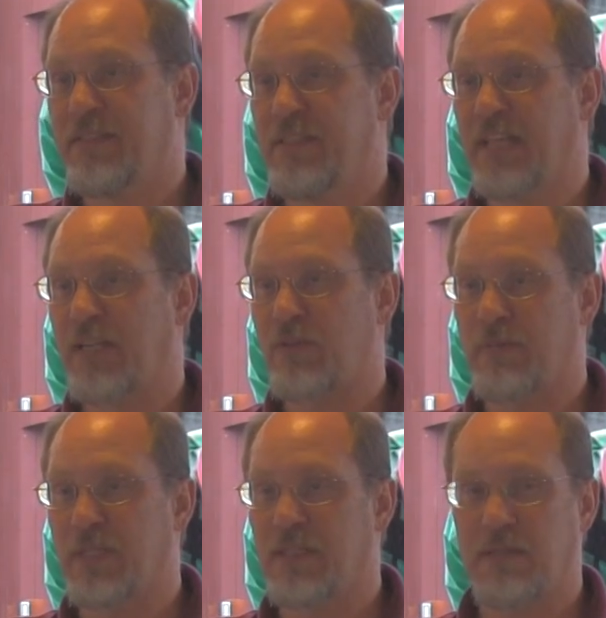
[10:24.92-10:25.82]

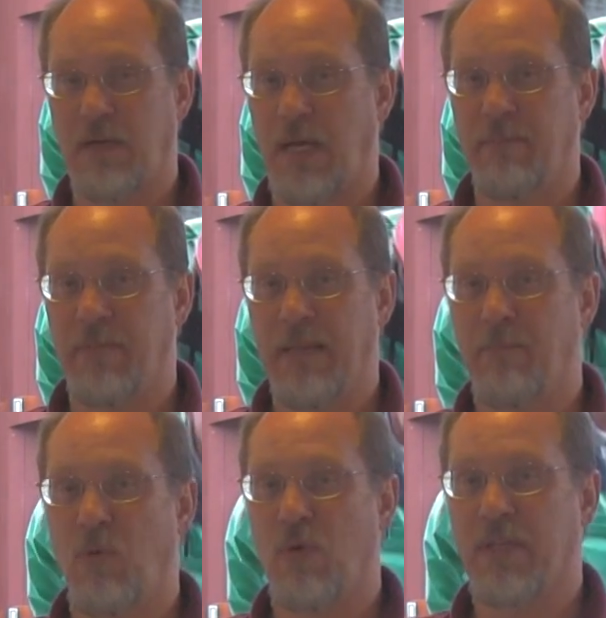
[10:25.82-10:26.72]
detriment, I'm
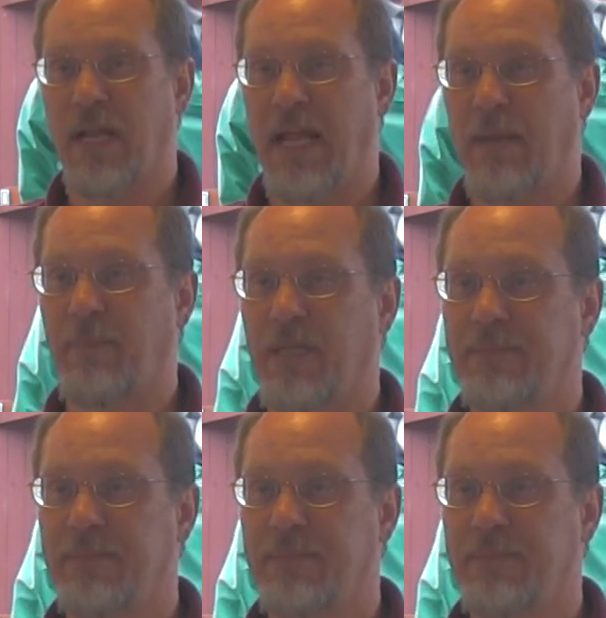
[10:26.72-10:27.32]
more than happy.